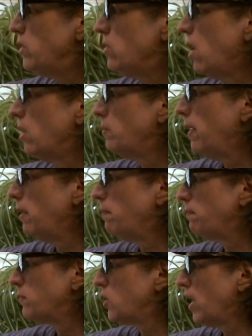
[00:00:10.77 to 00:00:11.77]
We talked
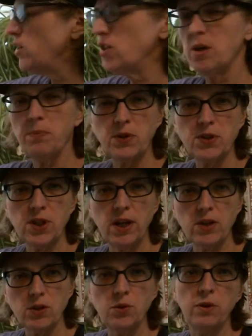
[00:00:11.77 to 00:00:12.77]
about changing a
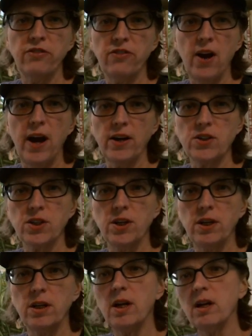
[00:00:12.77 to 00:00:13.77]
percent to a fraction
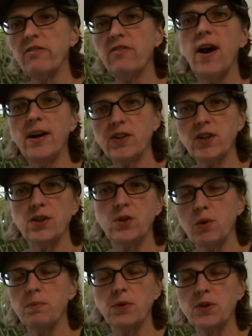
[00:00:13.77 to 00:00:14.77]
and a fraction
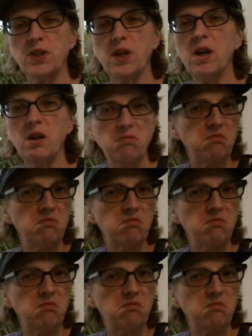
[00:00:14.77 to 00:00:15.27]
to a percent.